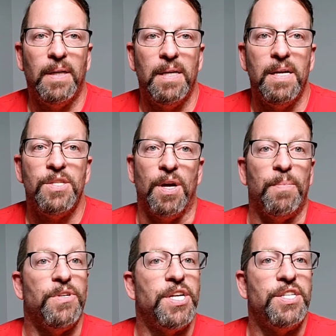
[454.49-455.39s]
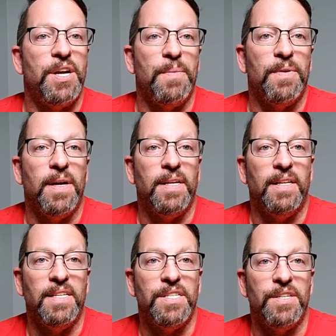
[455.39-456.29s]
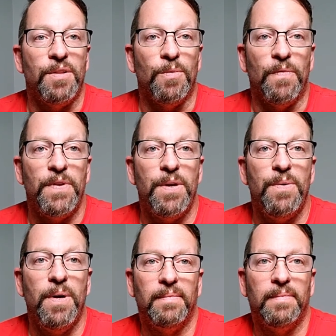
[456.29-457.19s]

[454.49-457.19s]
So I appreciate you coming around to listen to the review.